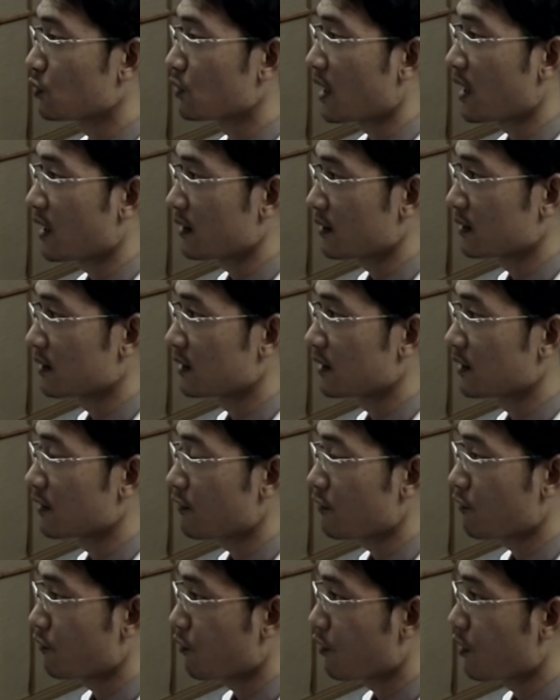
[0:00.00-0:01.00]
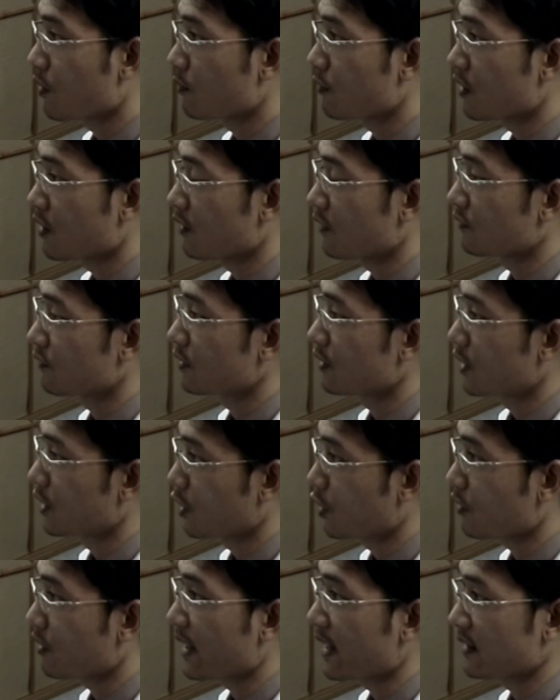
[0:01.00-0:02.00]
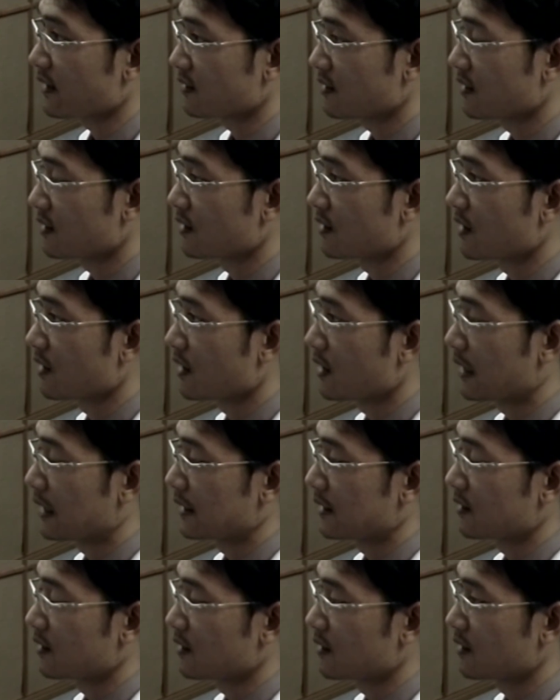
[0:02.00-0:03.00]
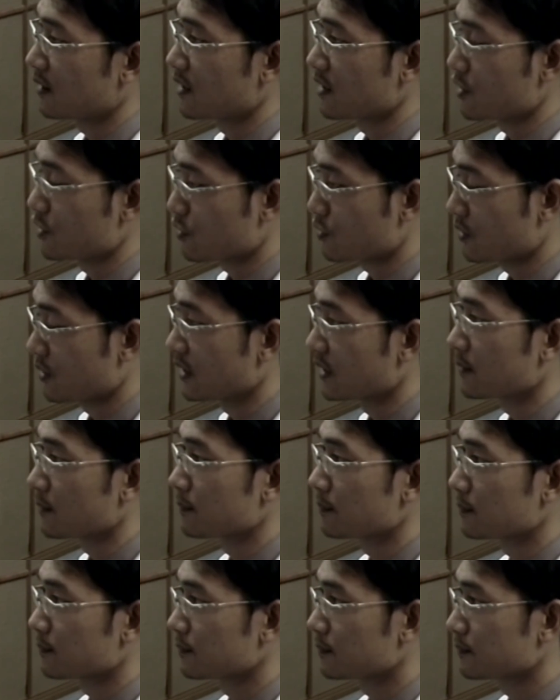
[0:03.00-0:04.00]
to other form of long-acting insulin.